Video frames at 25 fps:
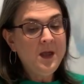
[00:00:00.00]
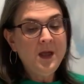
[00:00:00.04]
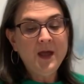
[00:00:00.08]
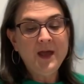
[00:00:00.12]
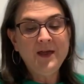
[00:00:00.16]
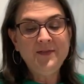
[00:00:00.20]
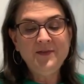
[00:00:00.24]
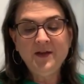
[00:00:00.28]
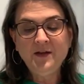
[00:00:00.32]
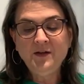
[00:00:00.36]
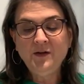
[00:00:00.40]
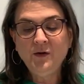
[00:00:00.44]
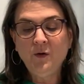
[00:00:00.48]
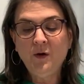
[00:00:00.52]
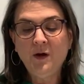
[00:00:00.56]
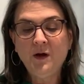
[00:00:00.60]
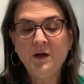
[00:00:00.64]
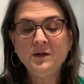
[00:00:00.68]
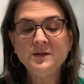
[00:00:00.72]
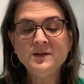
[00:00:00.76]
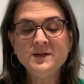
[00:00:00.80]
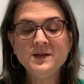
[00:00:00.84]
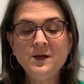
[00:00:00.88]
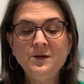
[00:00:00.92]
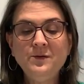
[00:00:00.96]
And then you'll
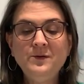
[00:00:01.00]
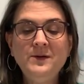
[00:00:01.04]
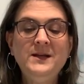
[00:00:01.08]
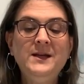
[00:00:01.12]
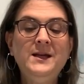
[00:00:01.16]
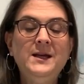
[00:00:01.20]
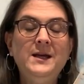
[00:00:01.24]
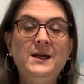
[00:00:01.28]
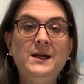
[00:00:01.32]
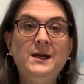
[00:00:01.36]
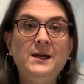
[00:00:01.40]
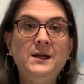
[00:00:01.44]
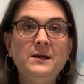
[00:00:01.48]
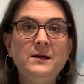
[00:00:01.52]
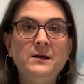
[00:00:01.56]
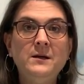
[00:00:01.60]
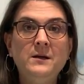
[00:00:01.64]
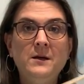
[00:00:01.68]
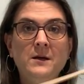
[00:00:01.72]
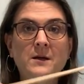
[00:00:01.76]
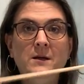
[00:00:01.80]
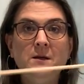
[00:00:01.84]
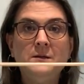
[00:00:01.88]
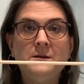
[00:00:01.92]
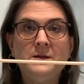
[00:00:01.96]
also need
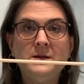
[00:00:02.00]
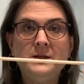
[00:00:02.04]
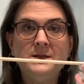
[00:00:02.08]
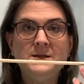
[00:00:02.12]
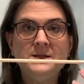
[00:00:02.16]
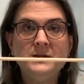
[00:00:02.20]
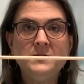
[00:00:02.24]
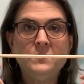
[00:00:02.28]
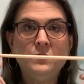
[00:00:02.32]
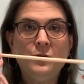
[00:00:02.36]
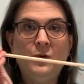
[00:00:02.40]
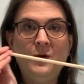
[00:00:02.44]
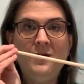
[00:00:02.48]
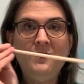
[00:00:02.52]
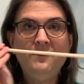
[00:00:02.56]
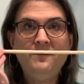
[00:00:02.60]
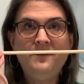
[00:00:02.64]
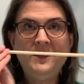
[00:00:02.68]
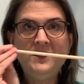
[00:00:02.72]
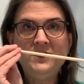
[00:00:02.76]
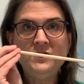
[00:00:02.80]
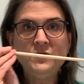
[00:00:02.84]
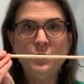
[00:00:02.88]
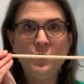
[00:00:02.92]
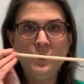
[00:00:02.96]
this
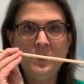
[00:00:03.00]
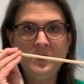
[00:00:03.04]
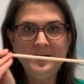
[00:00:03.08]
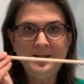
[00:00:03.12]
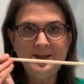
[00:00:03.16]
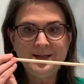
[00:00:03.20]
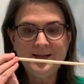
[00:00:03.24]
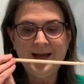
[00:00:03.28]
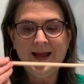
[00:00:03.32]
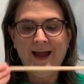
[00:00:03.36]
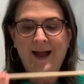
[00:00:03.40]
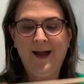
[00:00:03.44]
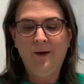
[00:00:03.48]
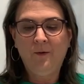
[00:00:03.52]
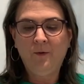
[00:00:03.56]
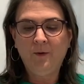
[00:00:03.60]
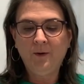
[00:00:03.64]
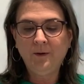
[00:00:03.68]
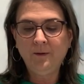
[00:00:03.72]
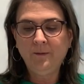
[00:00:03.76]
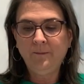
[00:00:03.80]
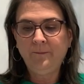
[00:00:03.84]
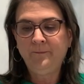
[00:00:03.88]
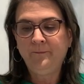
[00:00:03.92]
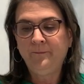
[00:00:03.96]
12-inch wooden
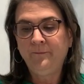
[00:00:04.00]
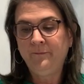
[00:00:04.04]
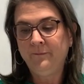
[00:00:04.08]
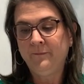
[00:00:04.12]
dowel,